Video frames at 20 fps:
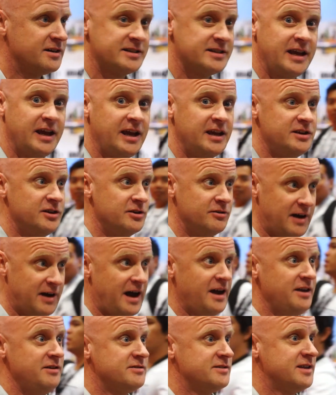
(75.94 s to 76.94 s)
to say, hey, you know,
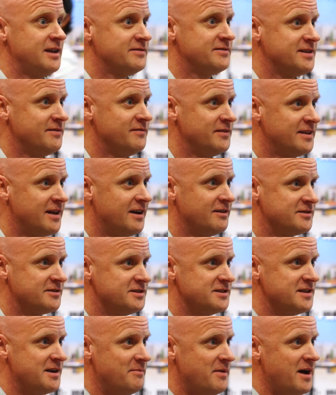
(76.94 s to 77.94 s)
I used to have
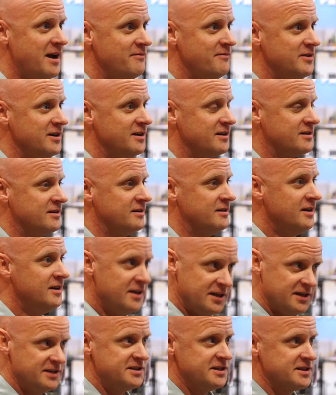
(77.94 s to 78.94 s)
7000s on my vehicle.
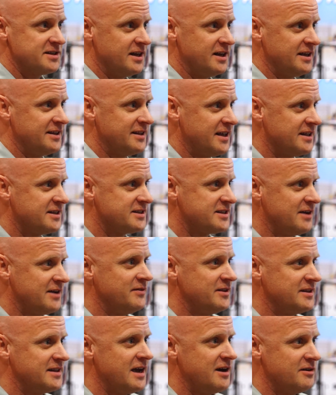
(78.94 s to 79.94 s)
Is this like that
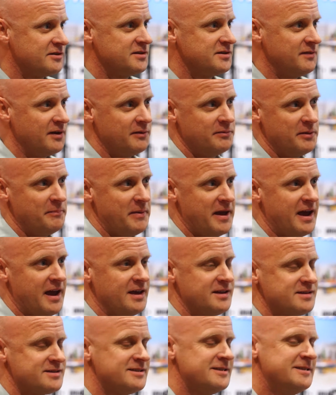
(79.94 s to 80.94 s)
7000 of the
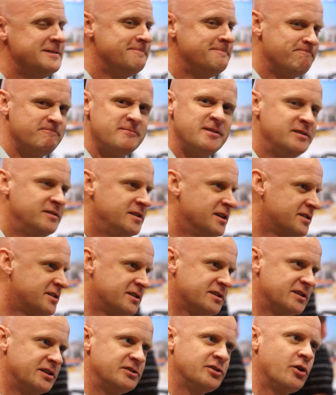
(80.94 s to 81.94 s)
past? This
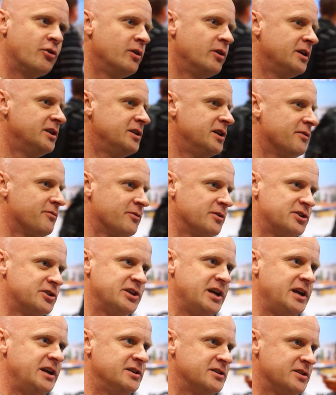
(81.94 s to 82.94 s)
is a totally different
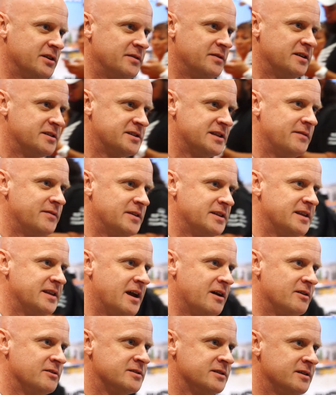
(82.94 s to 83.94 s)
change of the
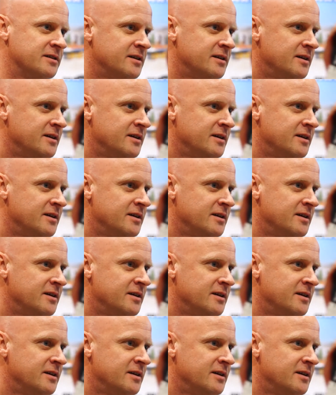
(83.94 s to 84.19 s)
7000.